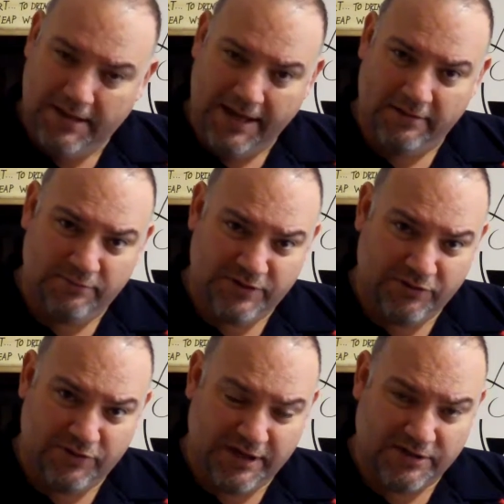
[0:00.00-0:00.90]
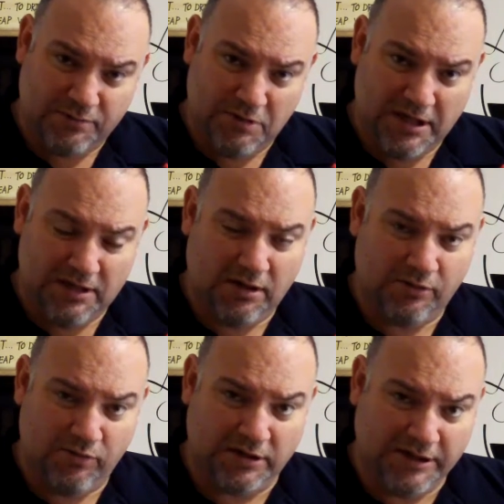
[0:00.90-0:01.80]
And it was interesting to me, I
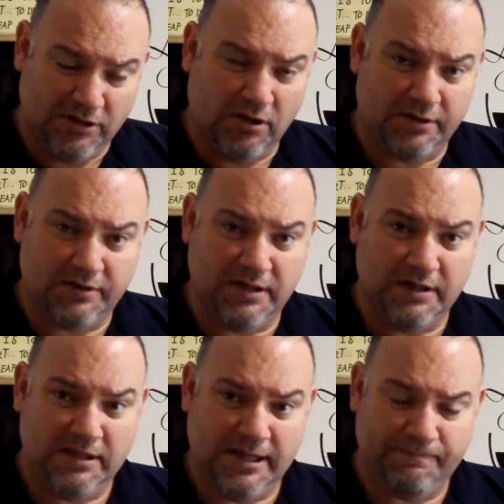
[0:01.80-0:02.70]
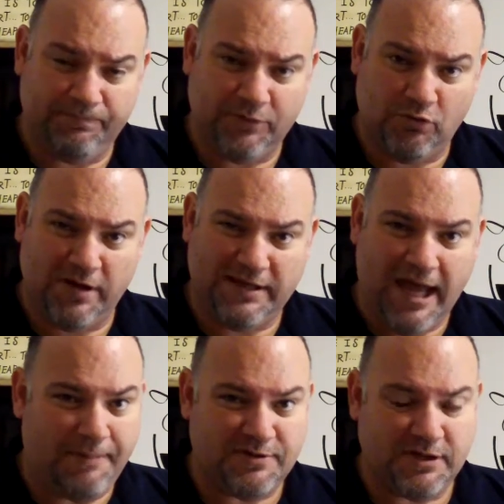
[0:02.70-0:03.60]
really got the green
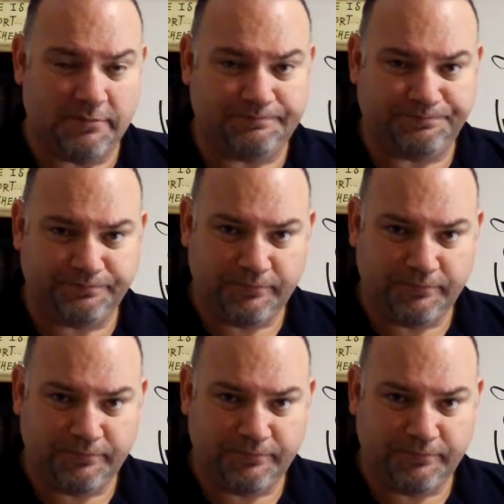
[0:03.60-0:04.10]
capsicum